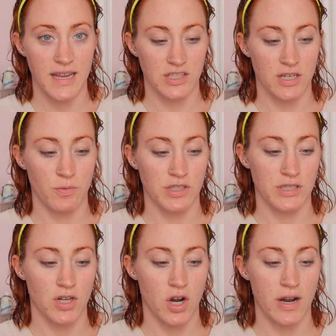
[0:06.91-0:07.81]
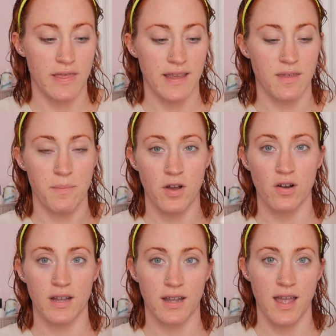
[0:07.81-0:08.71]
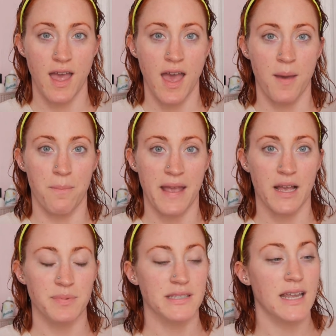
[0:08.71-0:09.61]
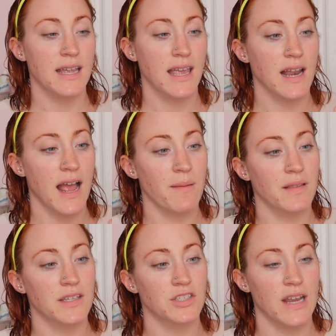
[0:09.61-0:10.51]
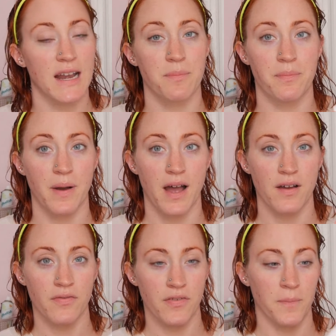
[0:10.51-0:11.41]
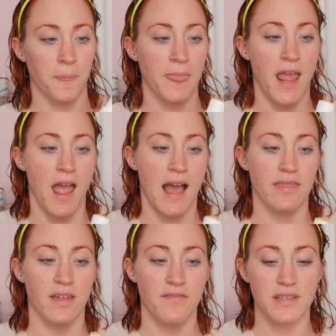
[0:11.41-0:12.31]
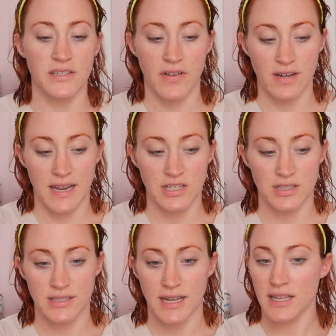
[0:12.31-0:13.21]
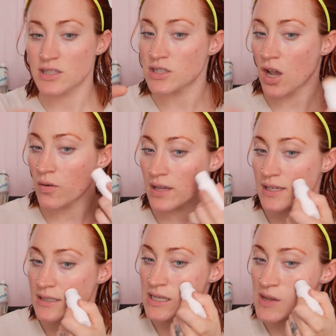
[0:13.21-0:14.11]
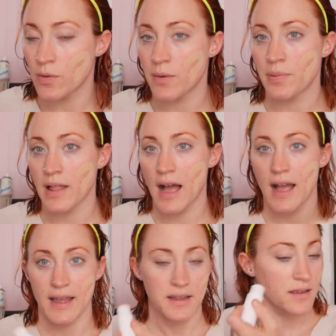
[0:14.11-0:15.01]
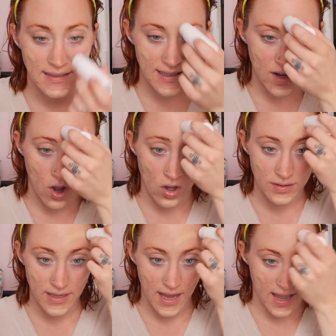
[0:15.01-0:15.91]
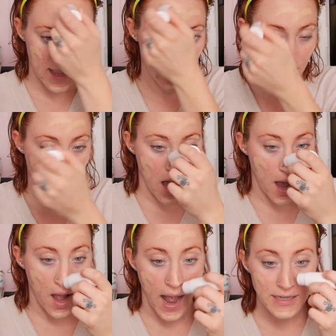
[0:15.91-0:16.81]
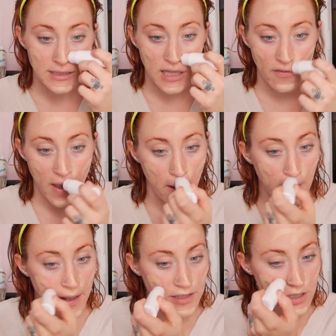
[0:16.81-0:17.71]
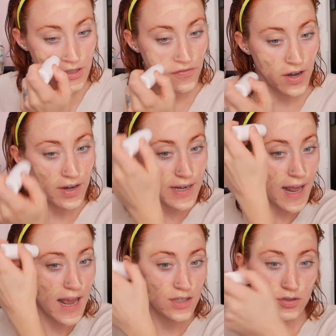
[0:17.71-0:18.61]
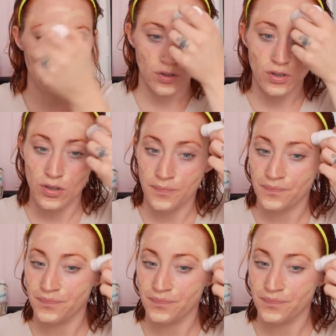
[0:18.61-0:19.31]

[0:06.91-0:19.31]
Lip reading: foundation, which is currently the Milk Makeup Stick, and I'm in the shade Buff. I love this foundation stick. It's so easy to apply. It lasts like all day. I just love how it's just a very natural